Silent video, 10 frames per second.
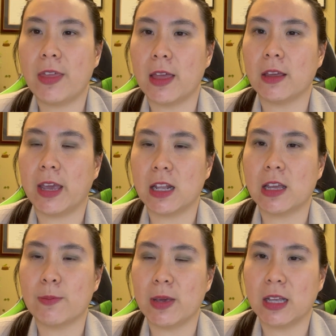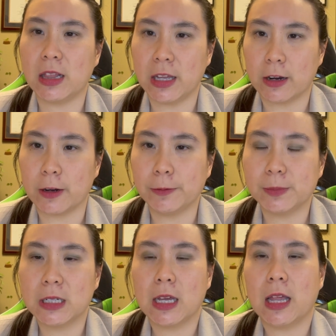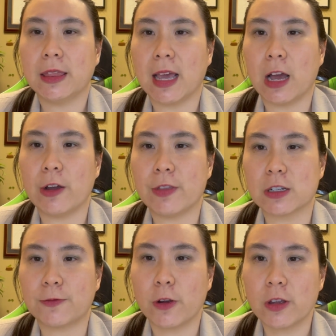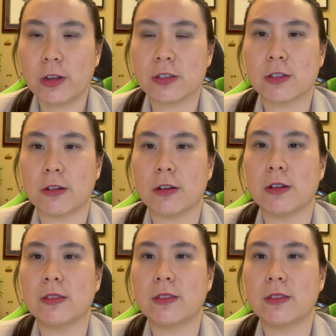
then the kid can be clear. Now, if there's further concern,